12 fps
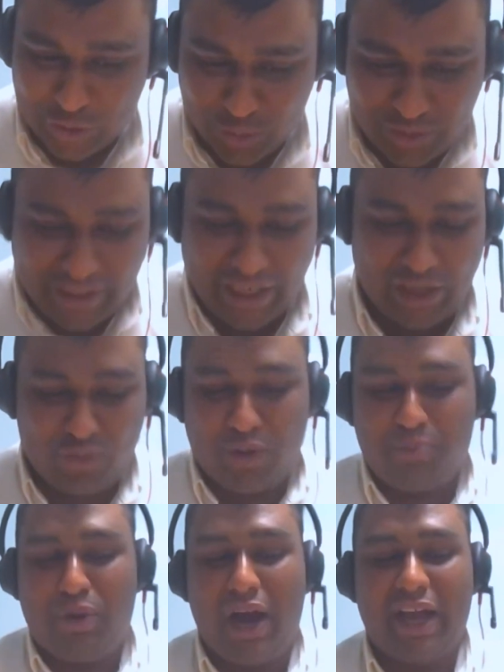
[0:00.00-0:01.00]
you get to
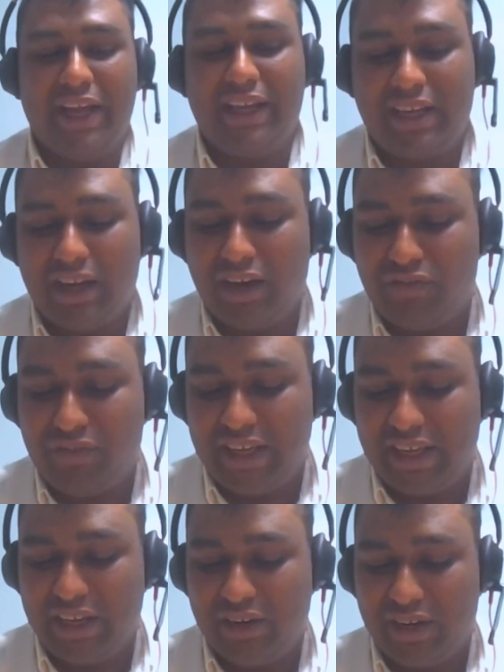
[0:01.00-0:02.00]
a point of
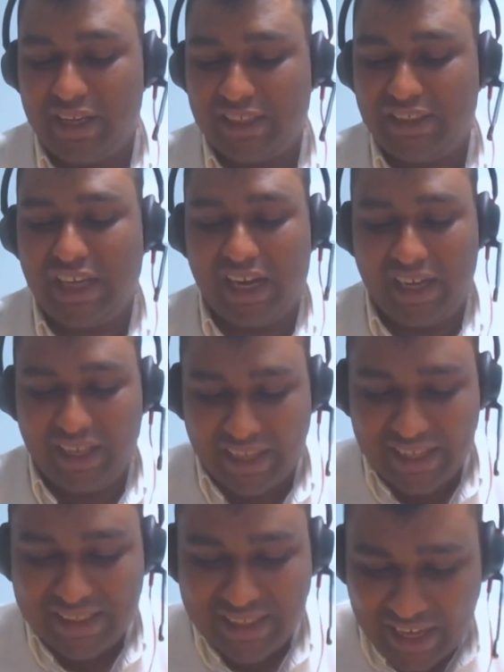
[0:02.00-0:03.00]
like, like sharing
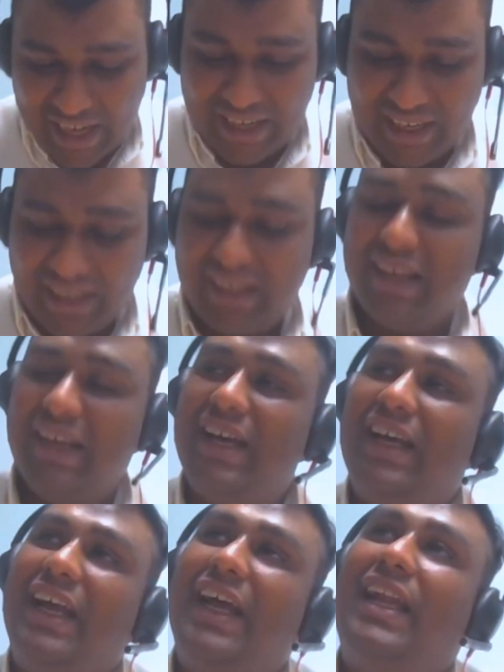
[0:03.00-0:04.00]
is caring,
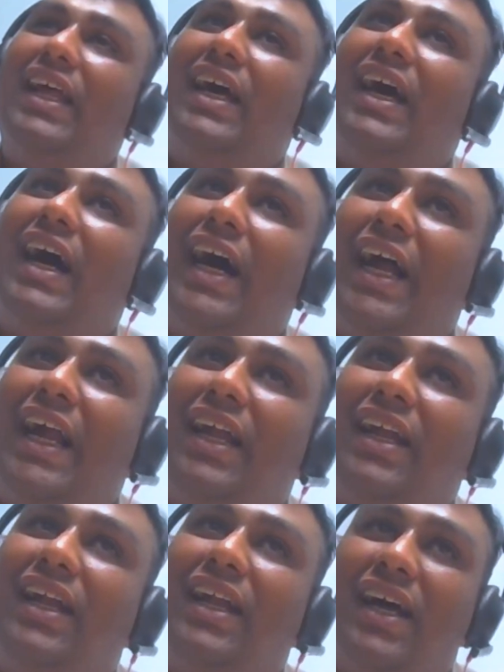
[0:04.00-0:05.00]
right?
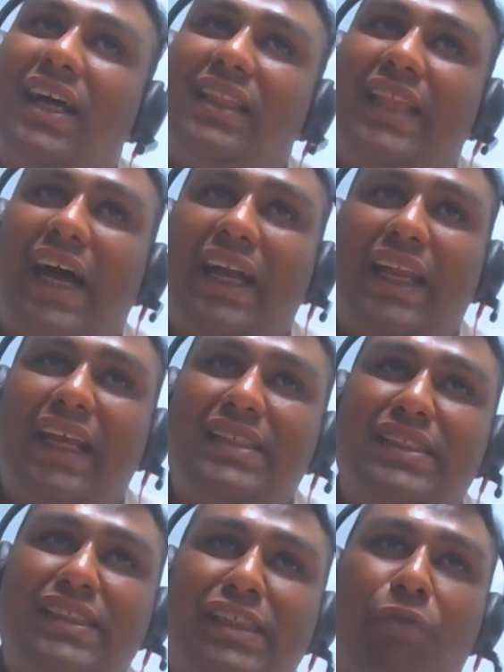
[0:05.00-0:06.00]
And that is
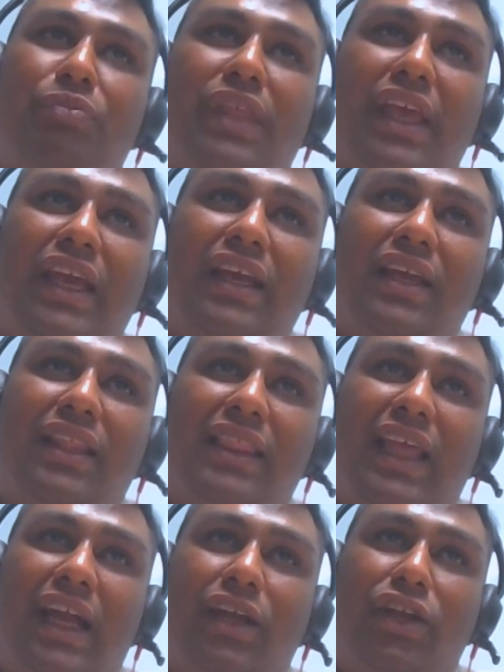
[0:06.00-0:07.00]
something
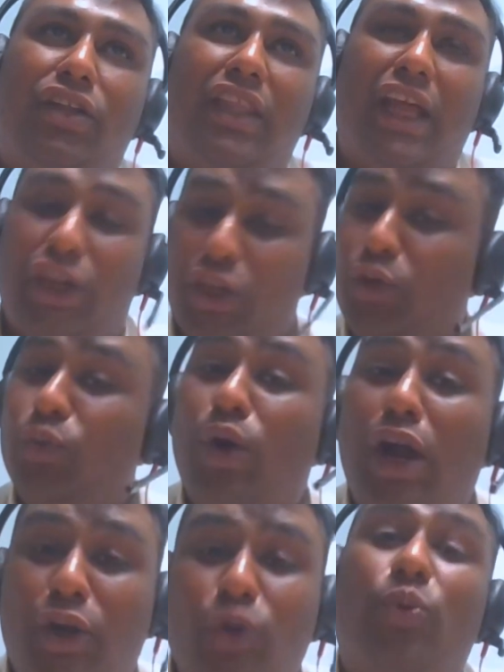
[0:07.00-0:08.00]
that you
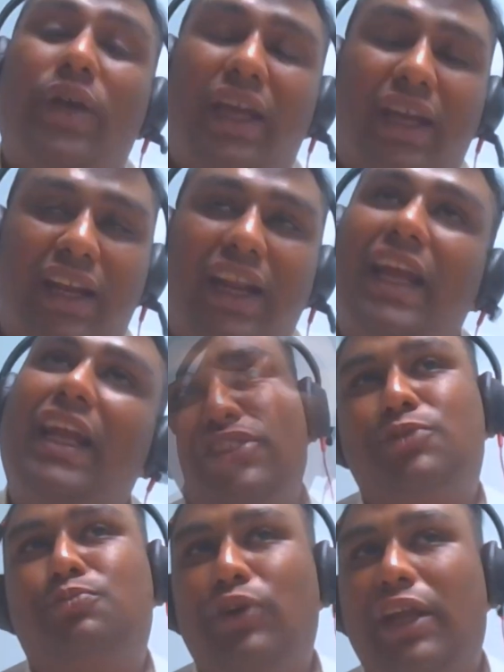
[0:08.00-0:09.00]
are doing, right?
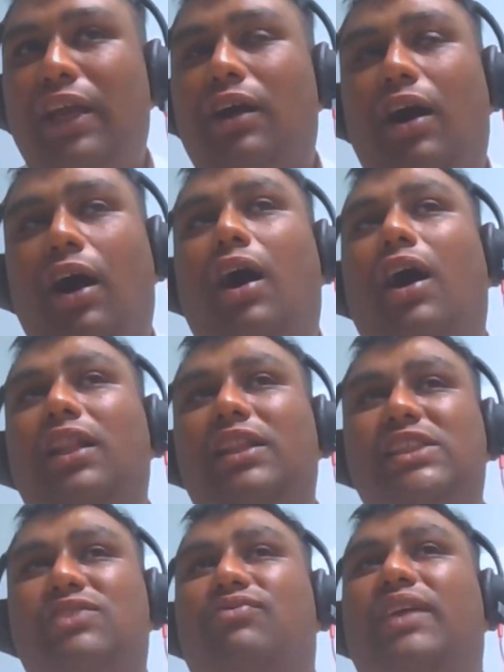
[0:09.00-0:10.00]
Just putting all
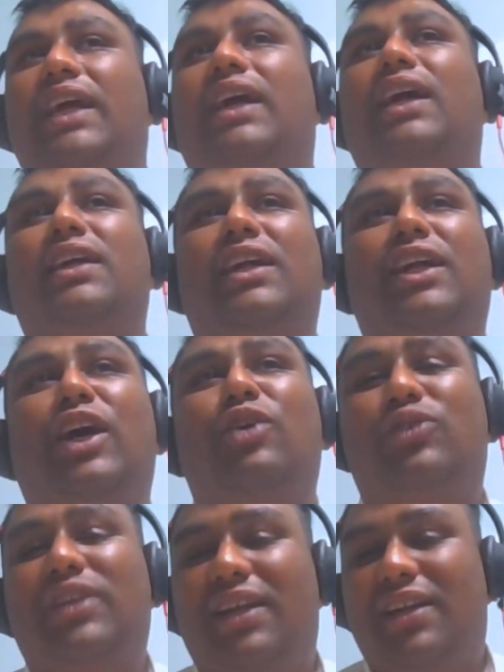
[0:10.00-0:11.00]
this free content
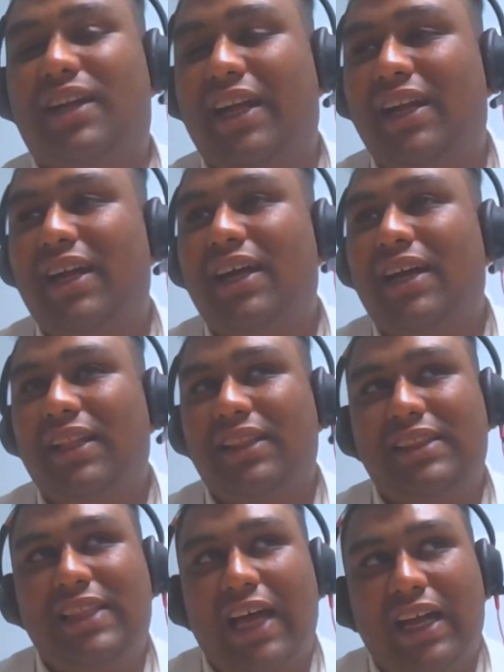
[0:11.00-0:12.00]
out there, right?
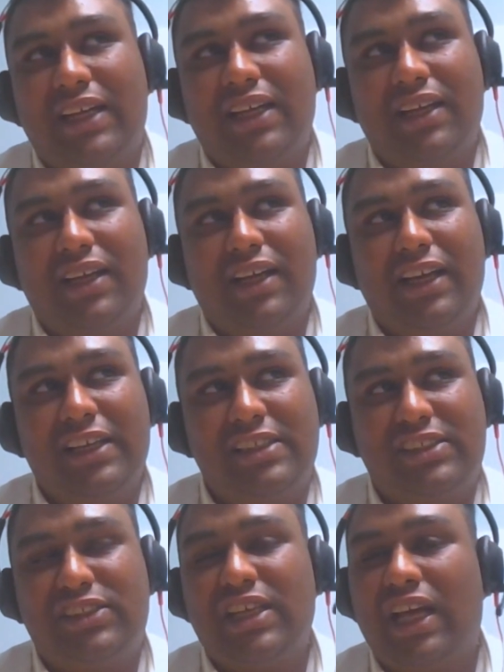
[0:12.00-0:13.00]
That
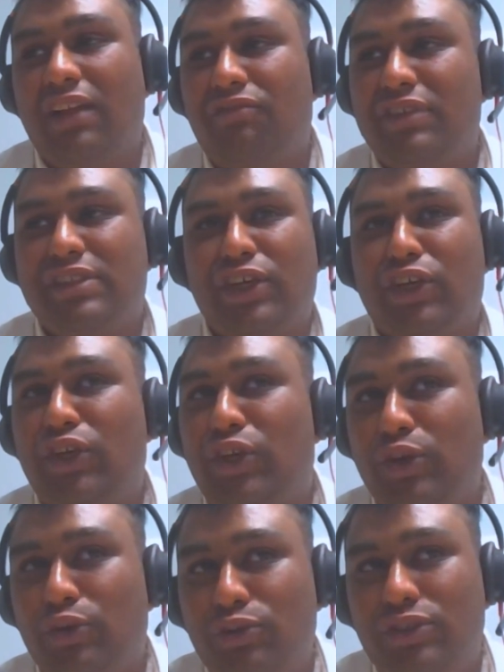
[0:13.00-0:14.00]
itself is a
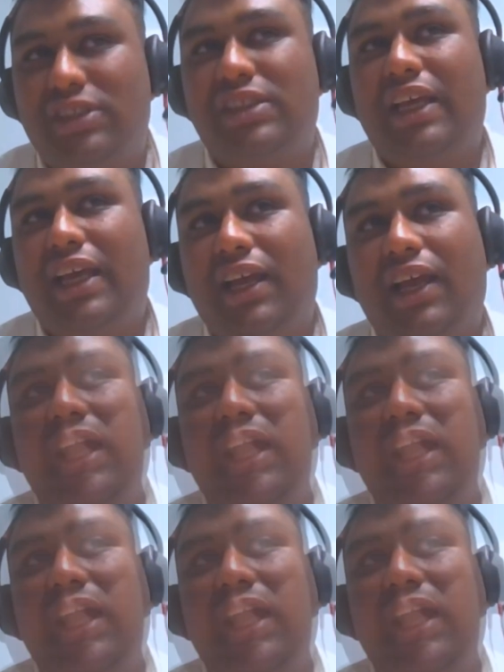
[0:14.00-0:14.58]
huge thing.